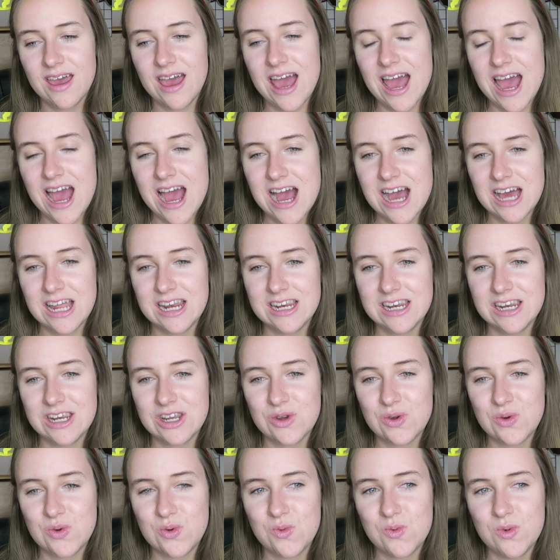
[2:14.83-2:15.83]

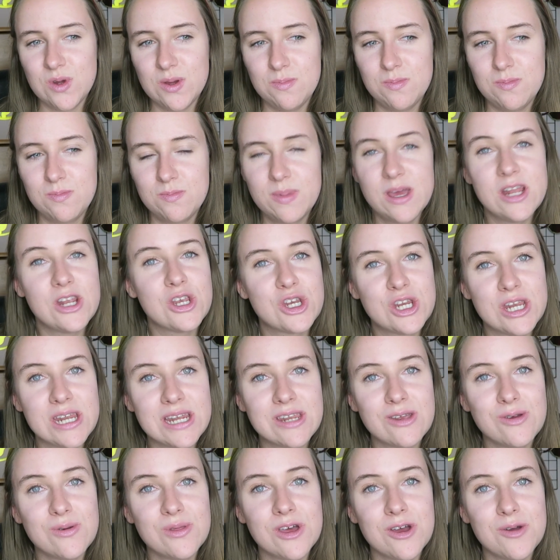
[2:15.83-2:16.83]
and we pitched it
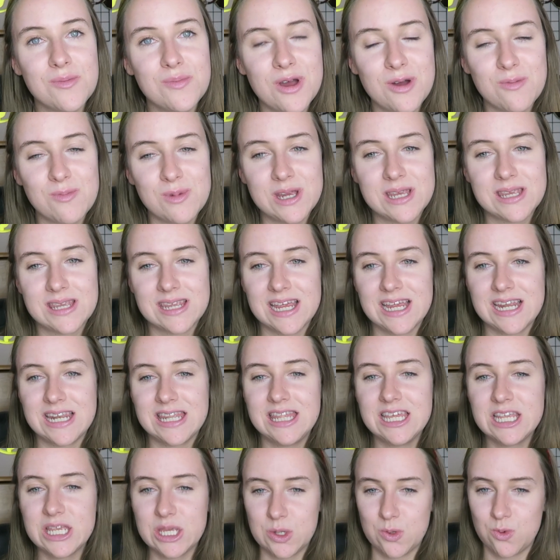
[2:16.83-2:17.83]
to them and we said,
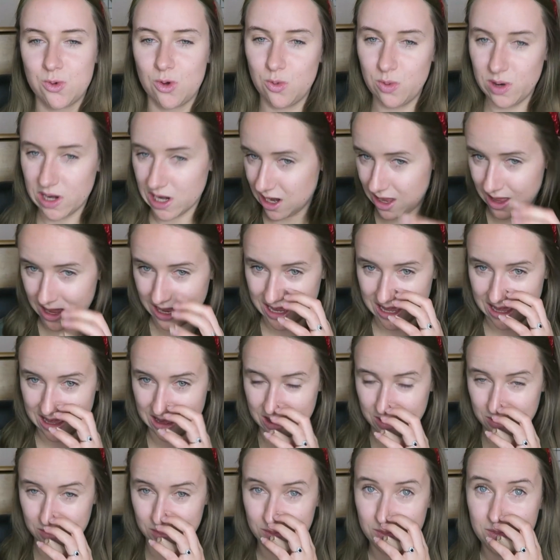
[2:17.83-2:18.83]
this is what we'd
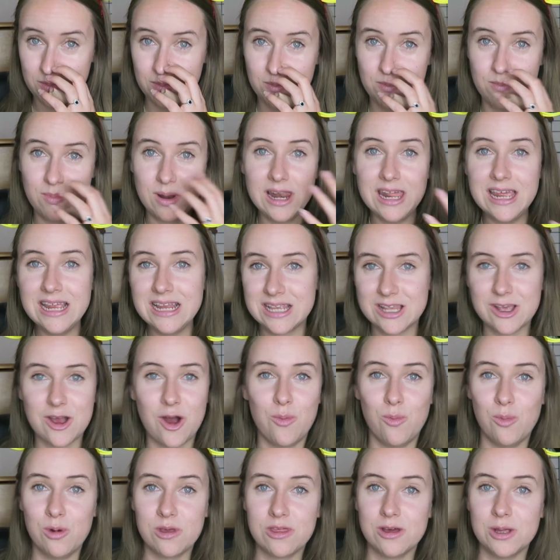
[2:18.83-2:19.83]
like, please
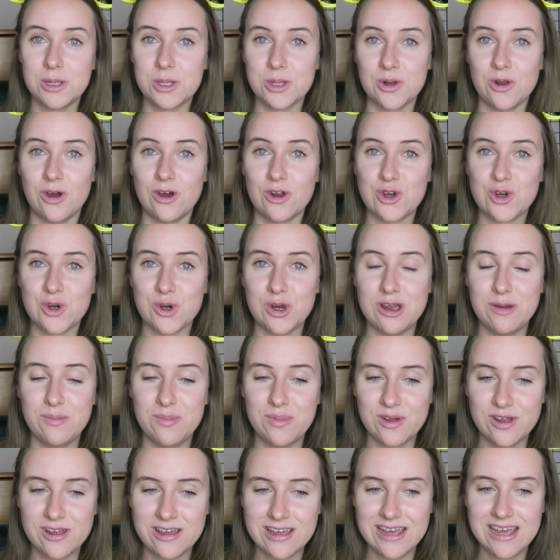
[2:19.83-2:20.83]
come with us on our trip.
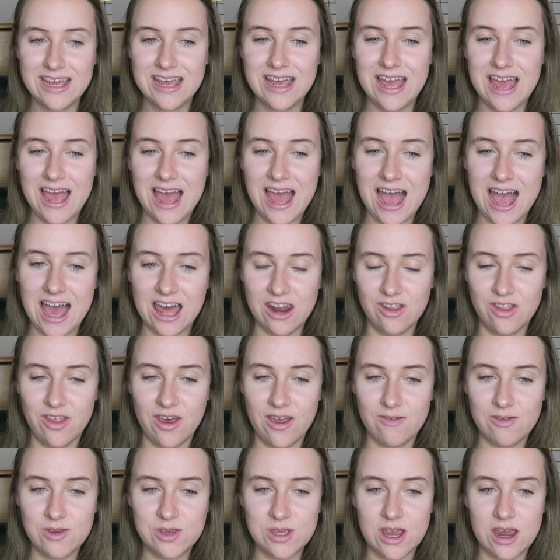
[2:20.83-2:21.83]
And
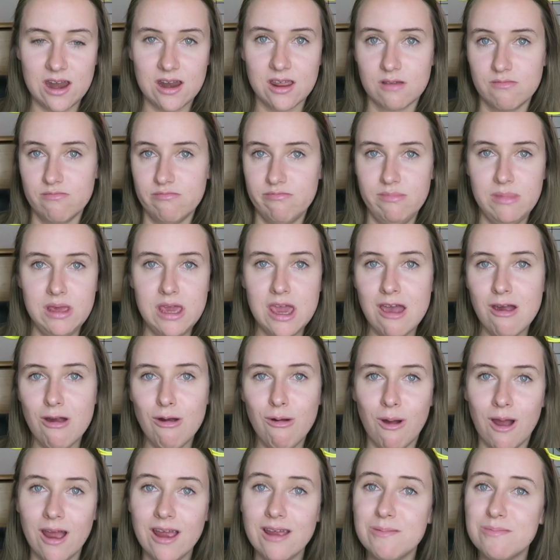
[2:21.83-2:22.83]
they've said, yeah,
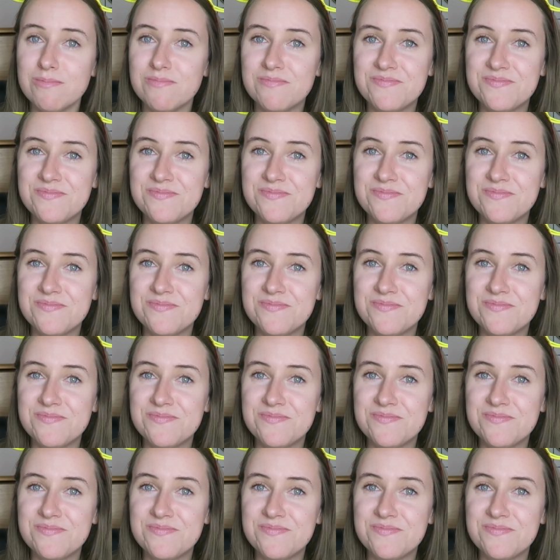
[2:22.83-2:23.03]
all right.